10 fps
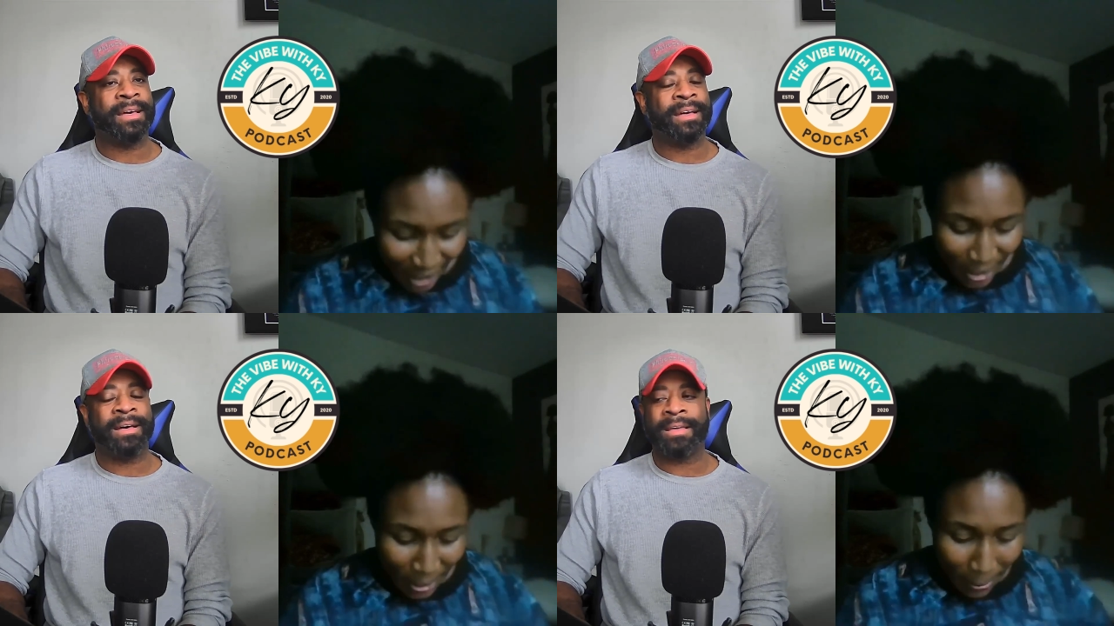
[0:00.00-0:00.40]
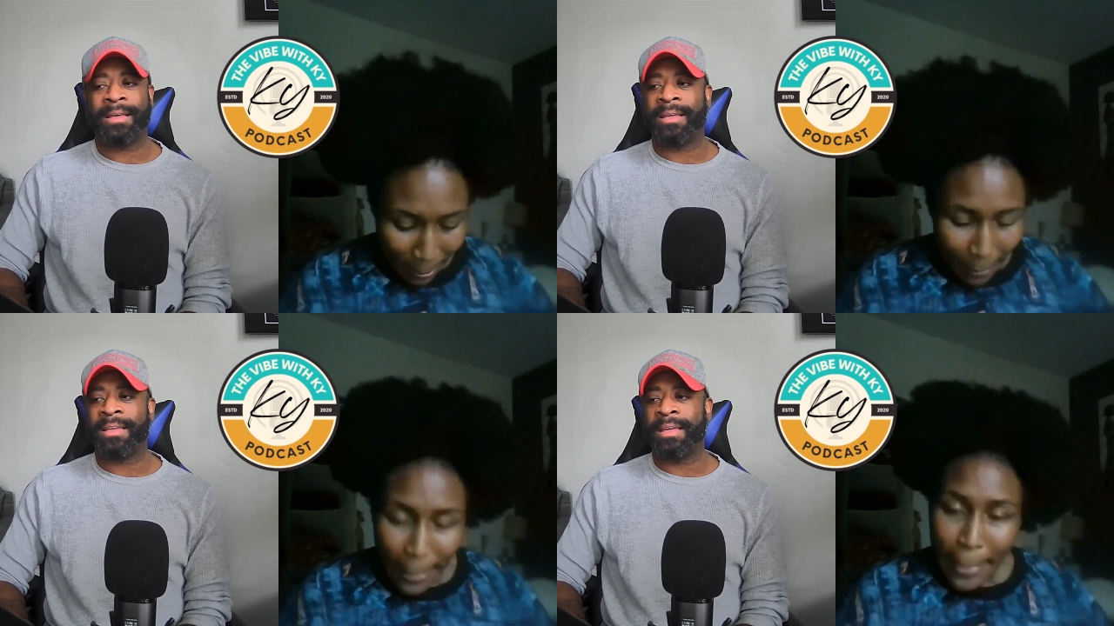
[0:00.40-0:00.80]
Speaker 1: uh,
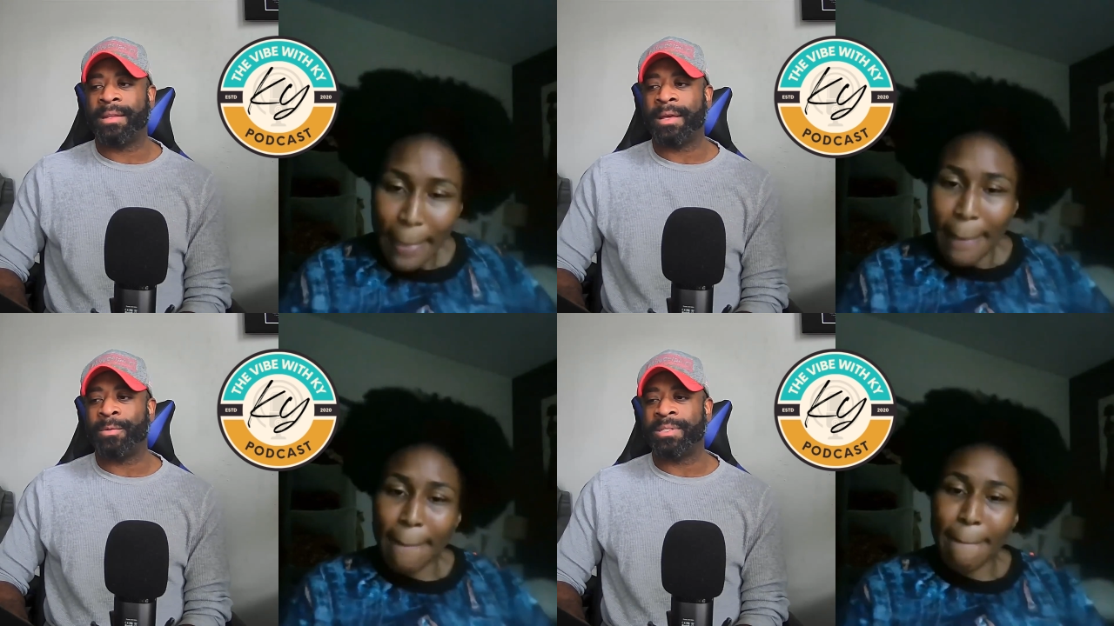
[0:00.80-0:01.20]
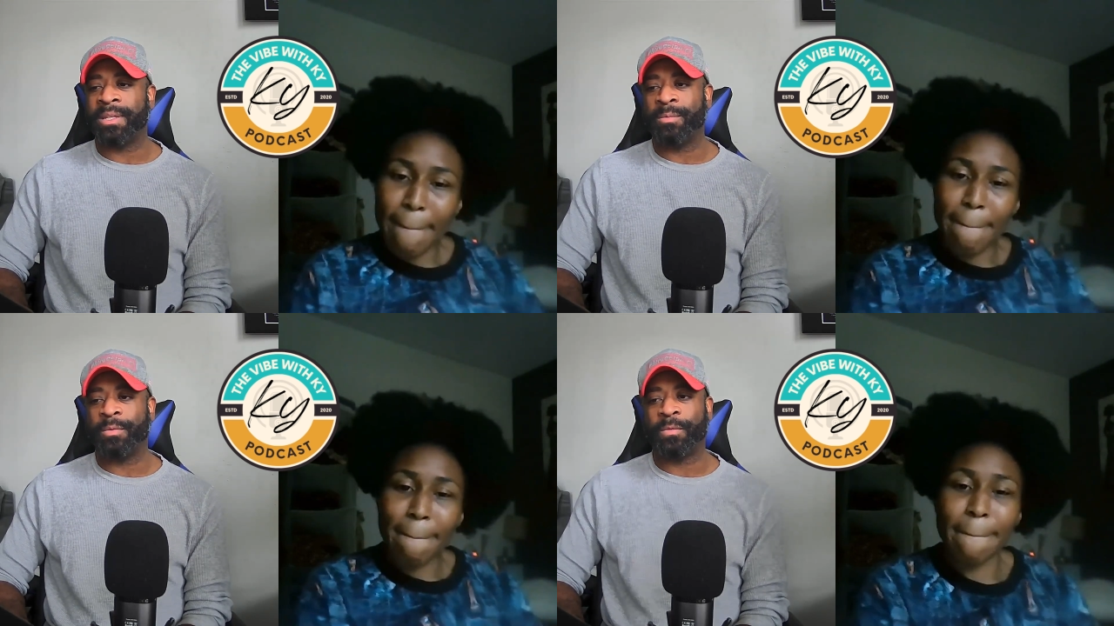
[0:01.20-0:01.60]
again, I was
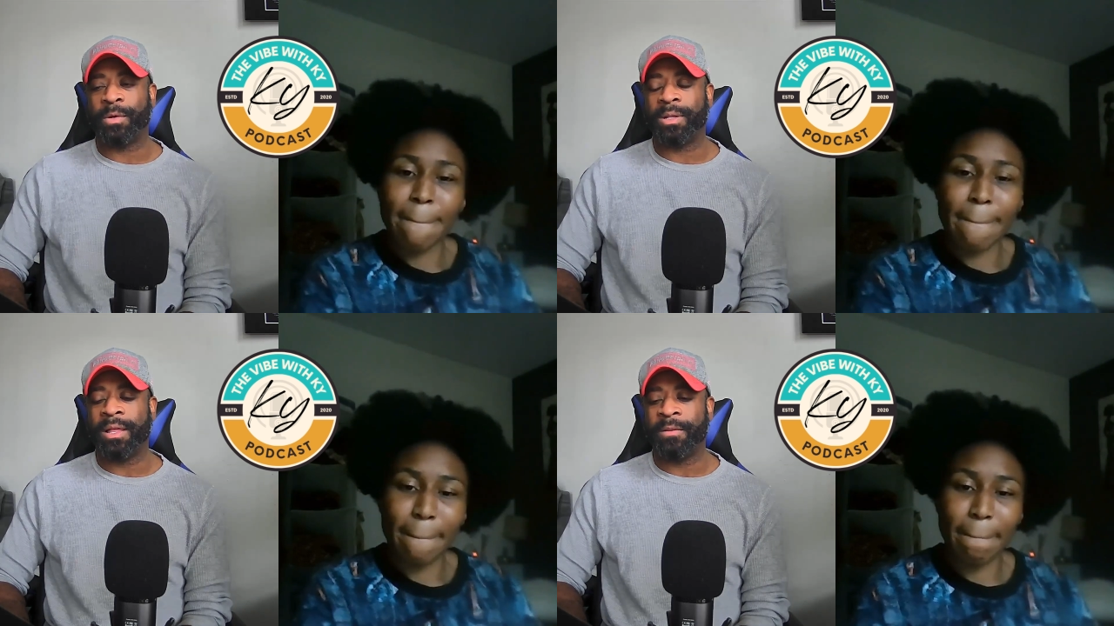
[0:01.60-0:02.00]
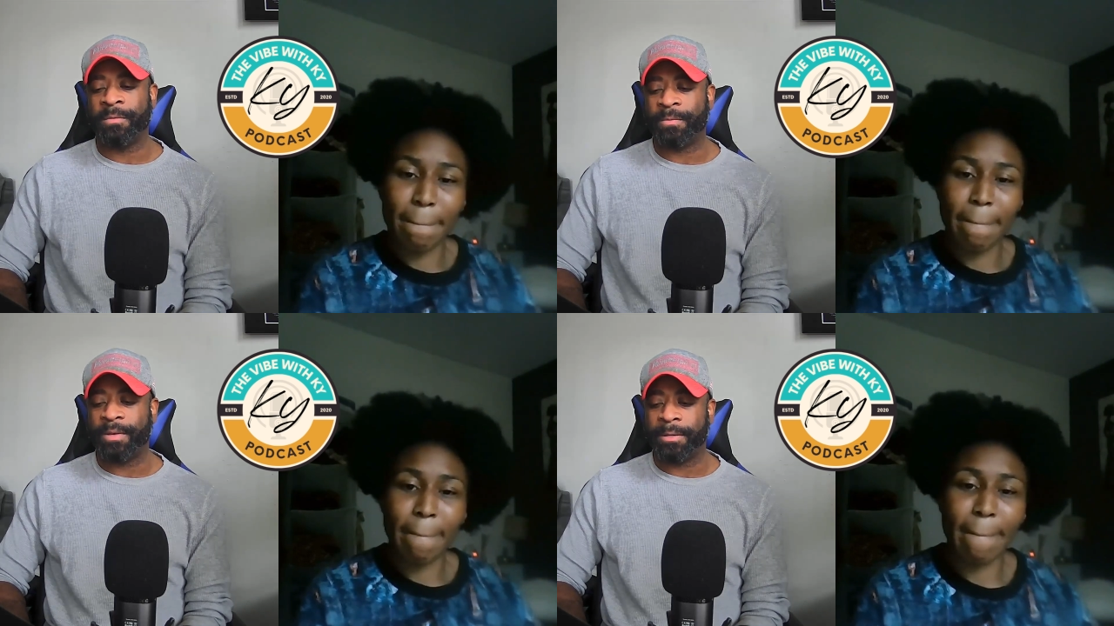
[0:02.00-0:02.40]
saying before, a lot
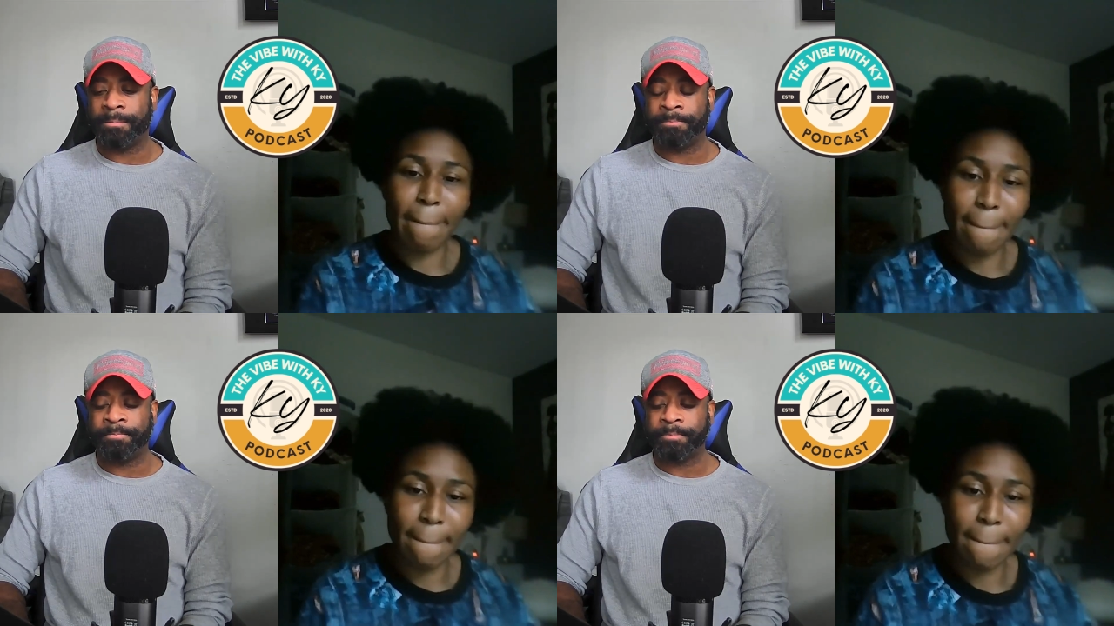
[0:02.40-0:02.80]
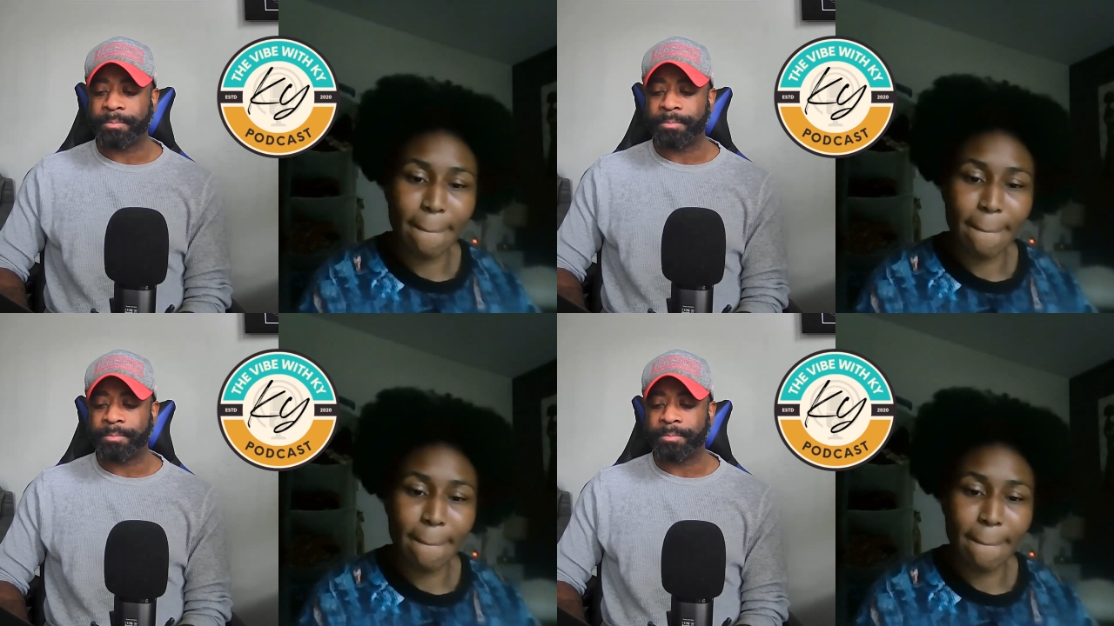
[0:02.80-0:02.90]
of um,